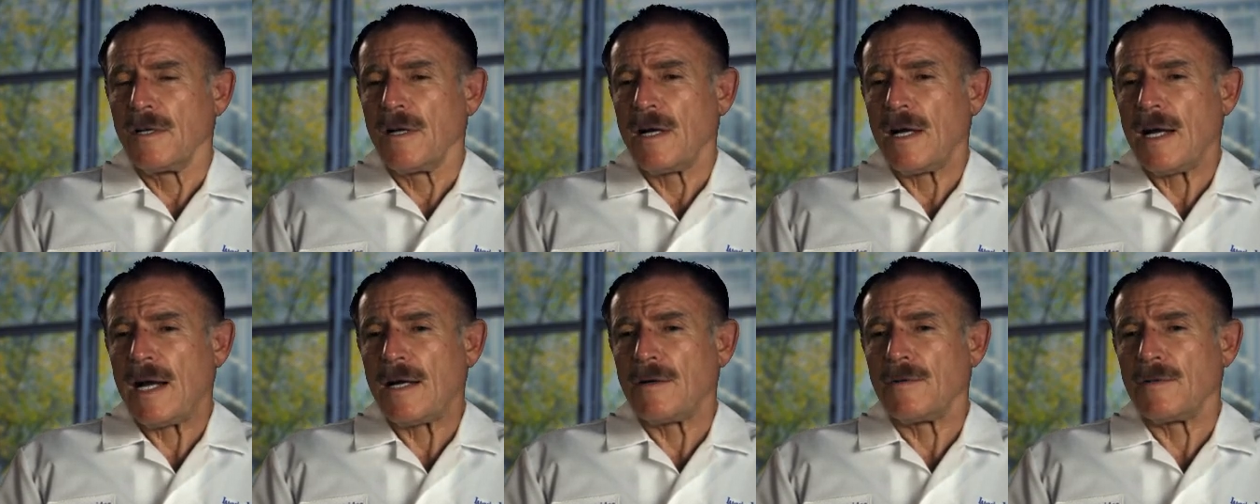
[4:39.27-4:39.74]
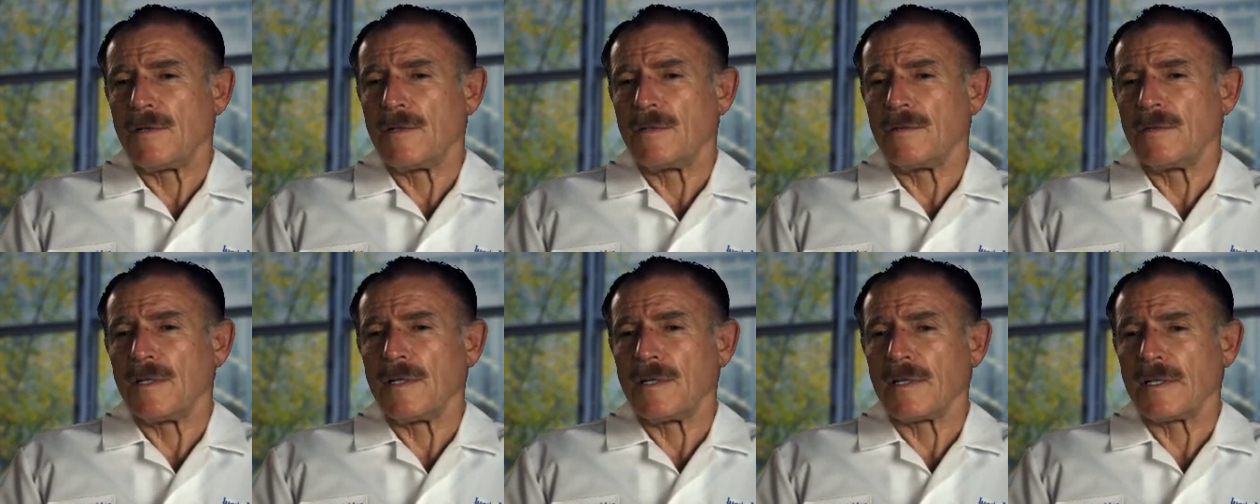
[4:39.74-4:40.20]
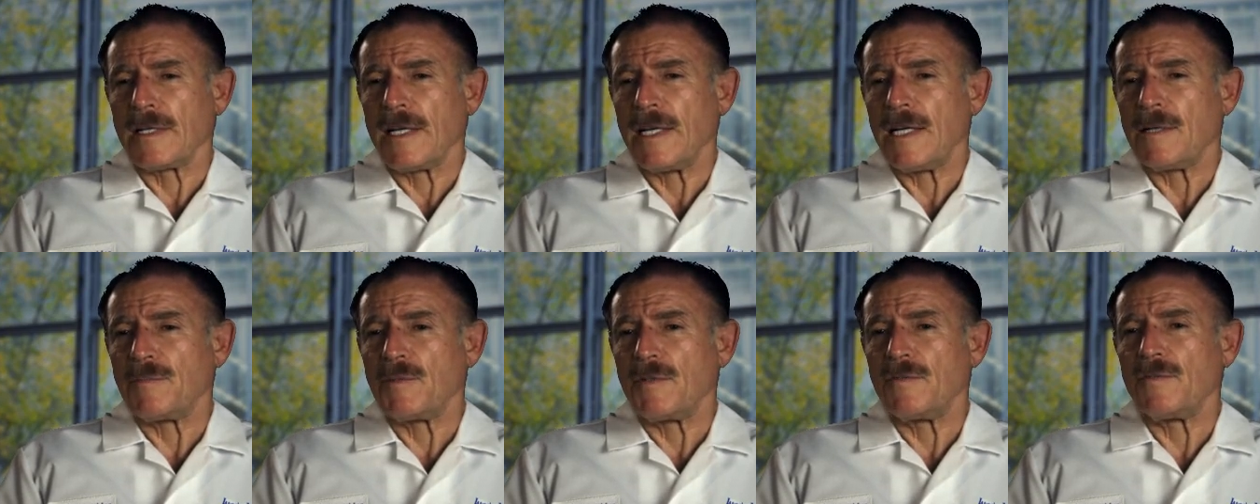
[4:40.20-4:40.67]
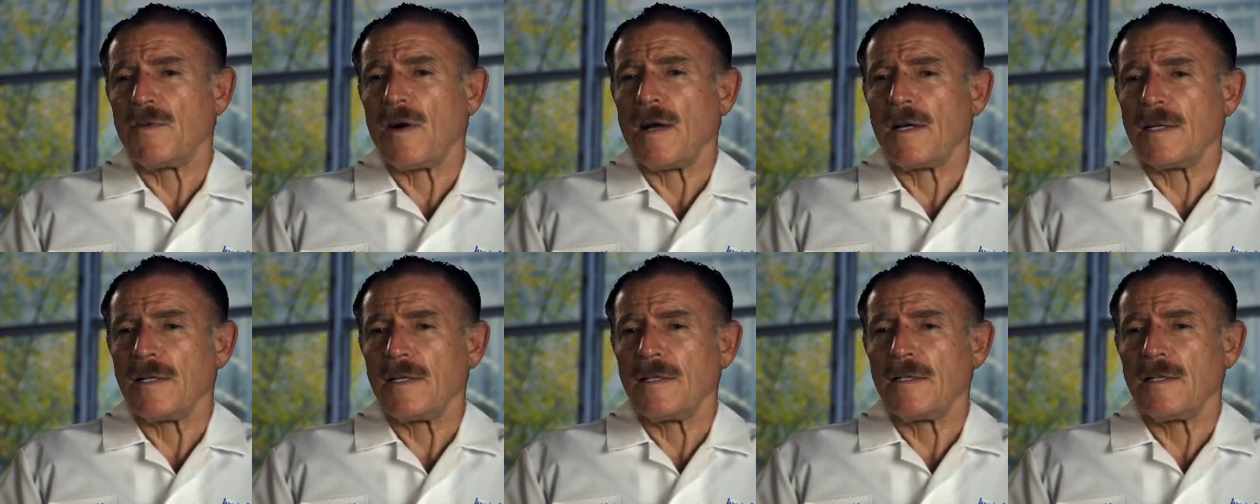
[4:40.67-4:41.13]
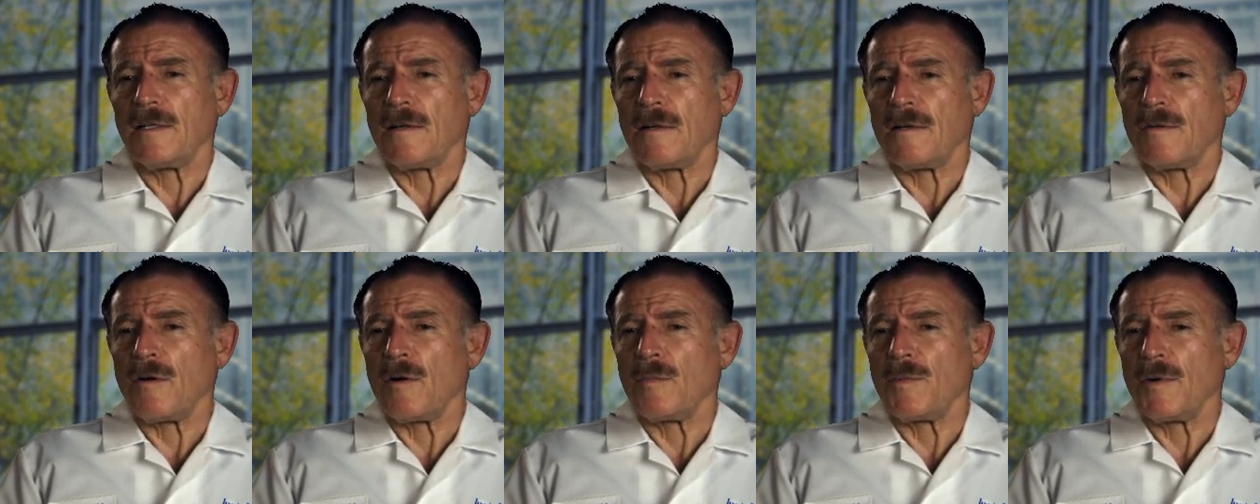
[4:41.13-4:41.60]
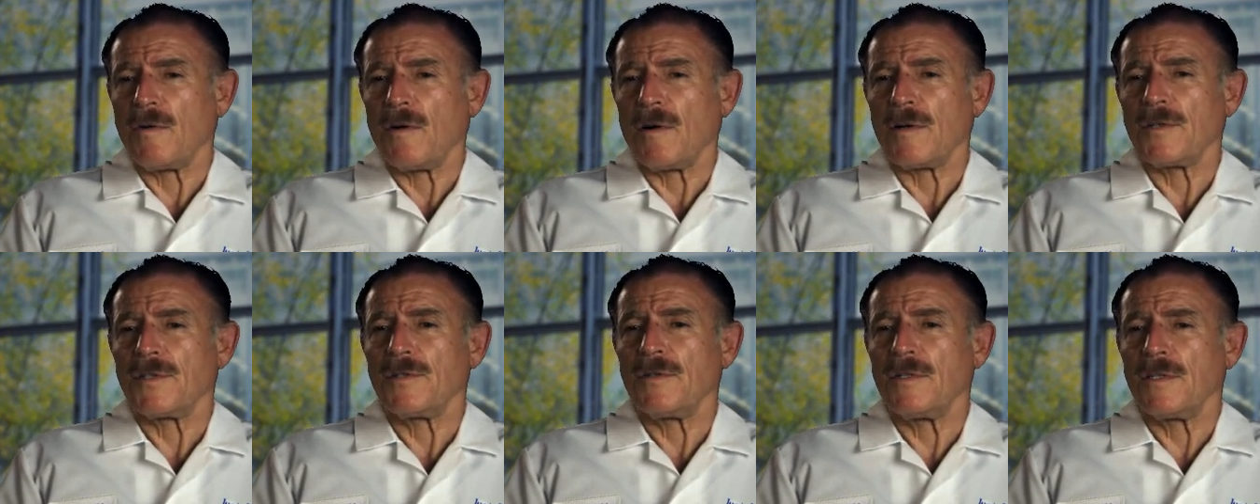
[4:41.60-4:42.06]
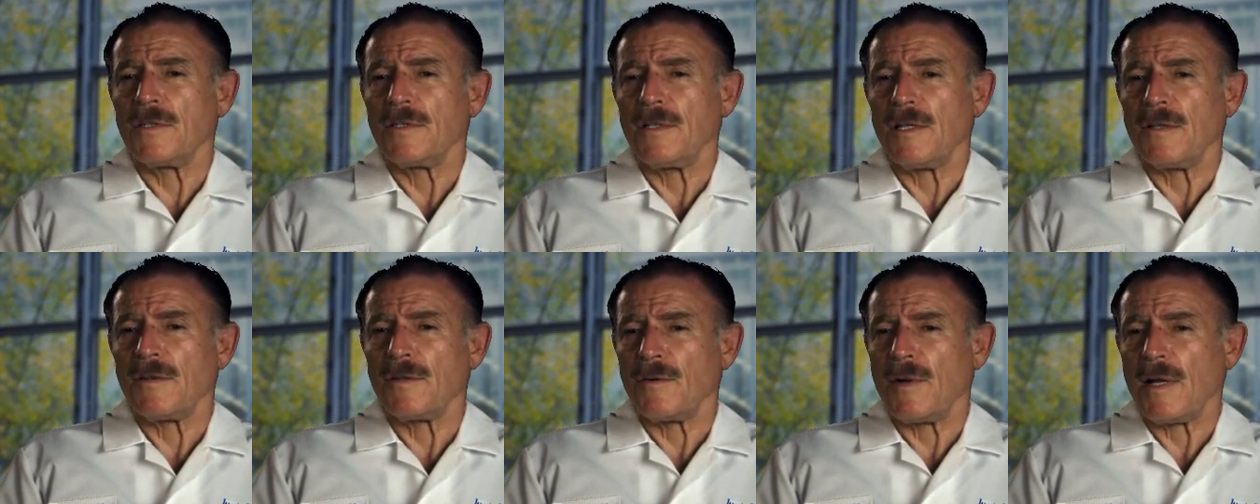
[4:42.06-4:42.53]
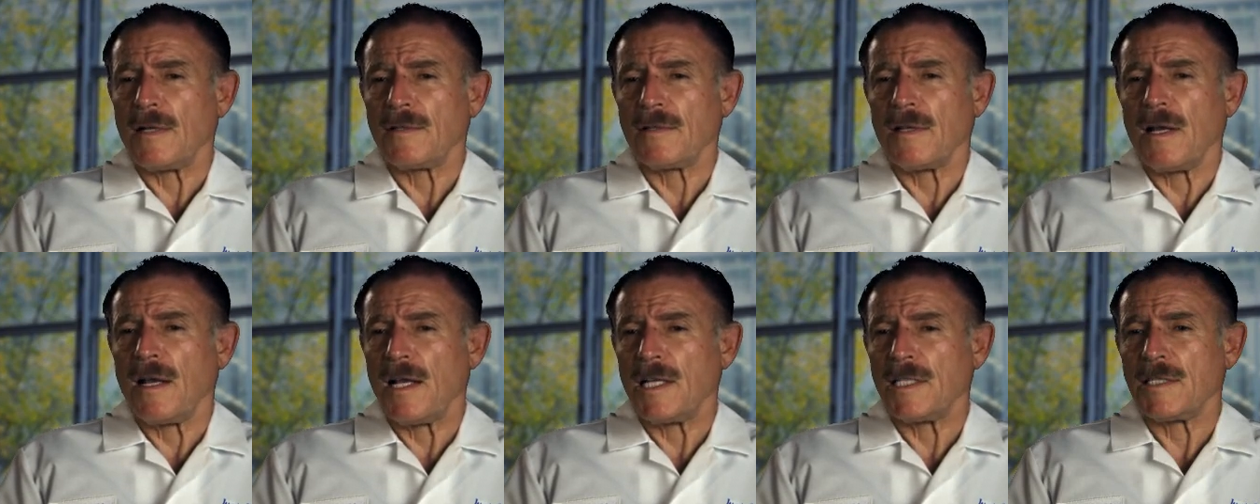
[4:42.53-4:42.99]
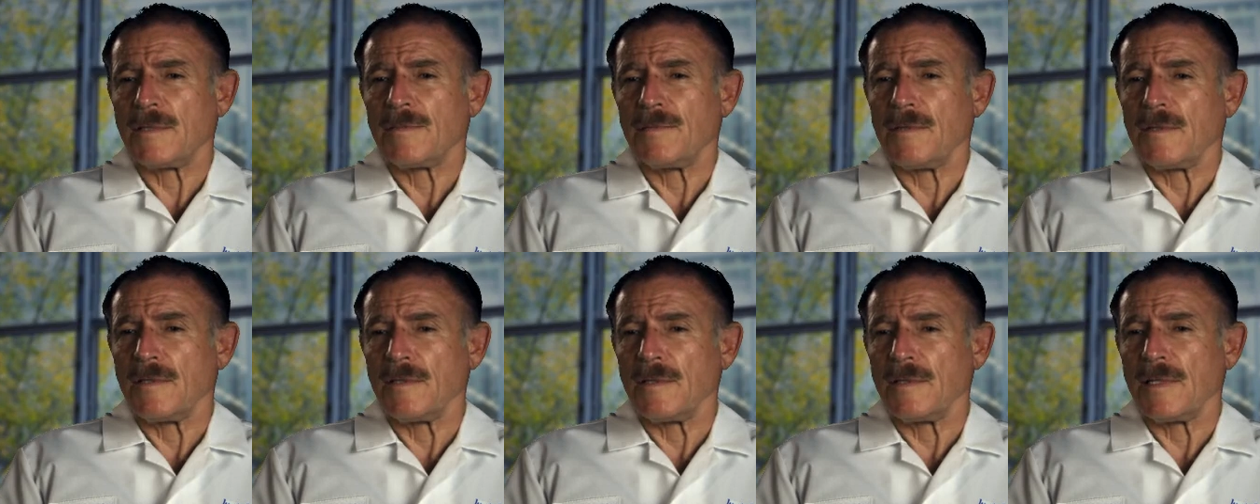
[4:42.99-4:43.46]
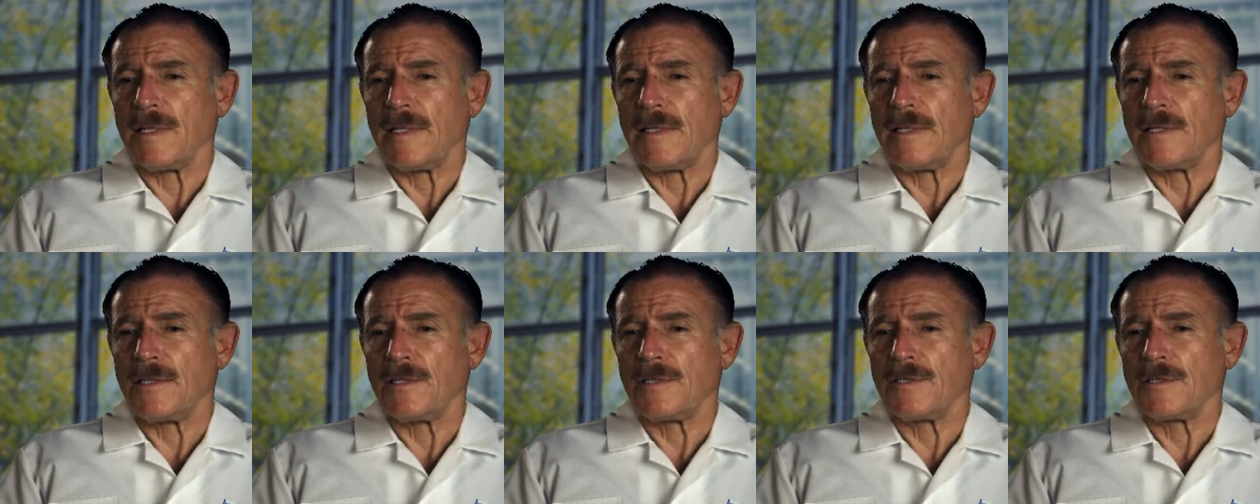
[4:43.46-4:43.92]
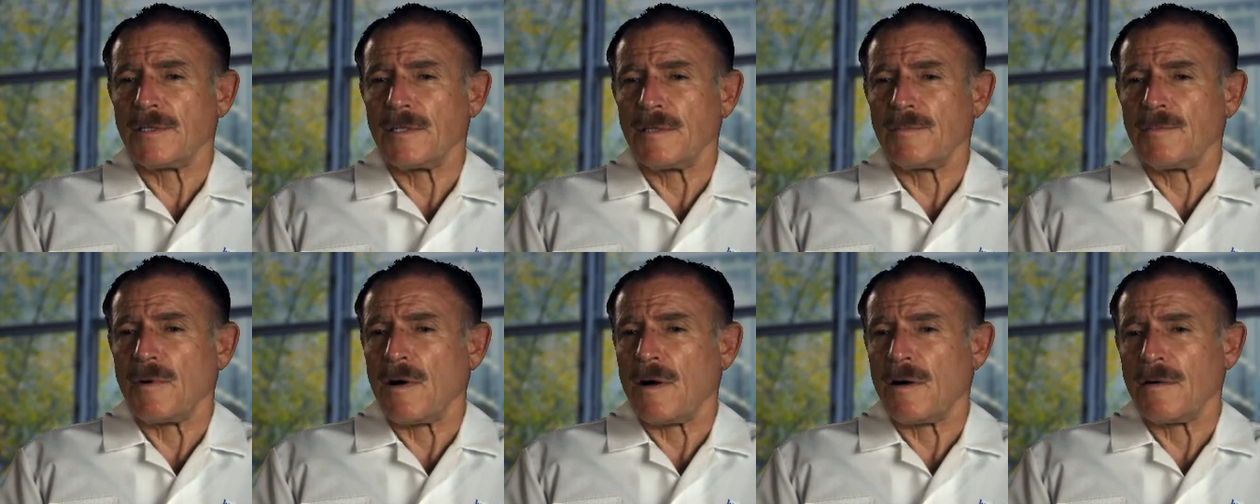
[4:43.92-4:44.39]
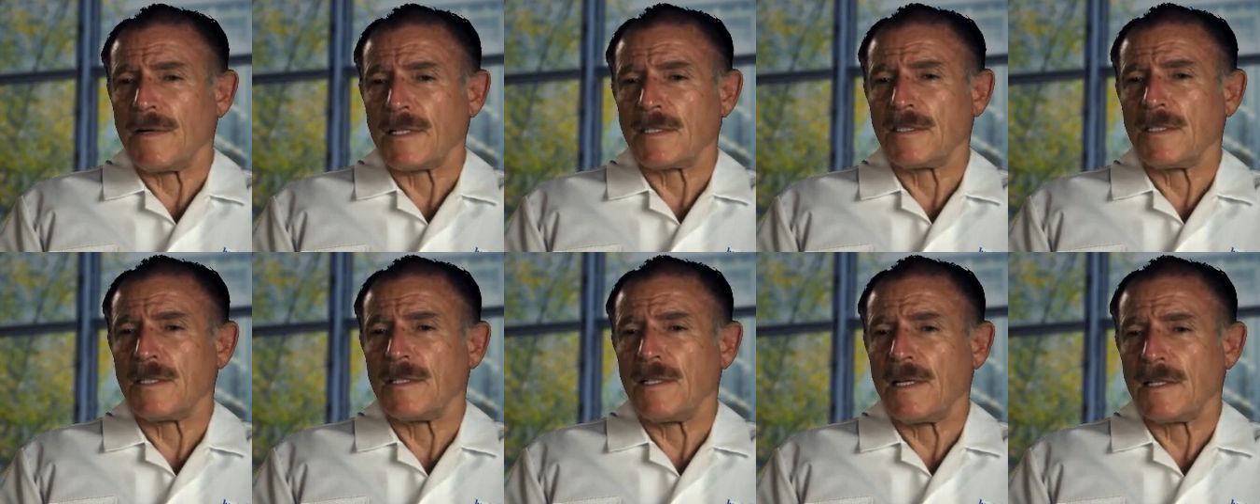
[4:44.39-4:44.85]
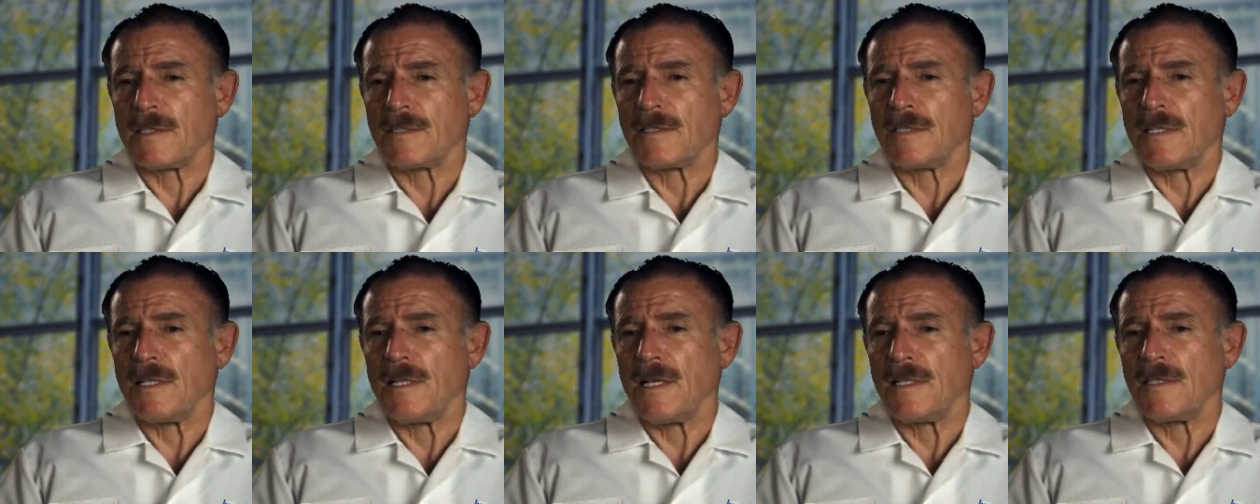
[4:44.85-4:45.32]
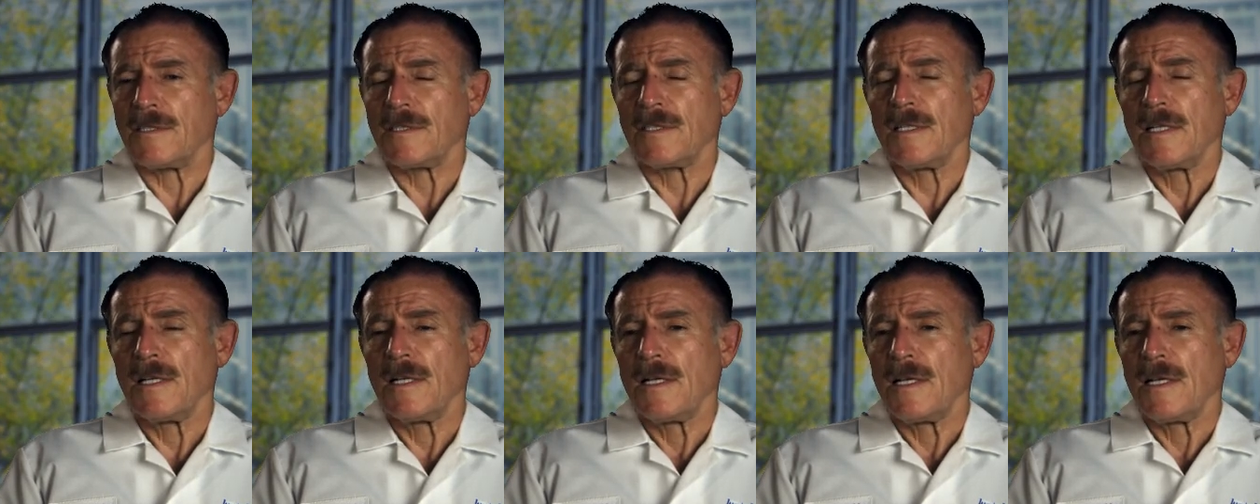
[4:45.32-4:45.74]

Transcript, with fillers: Our uh, care provided in our open heart unit and throughout the hospital is uh, par ex excellence,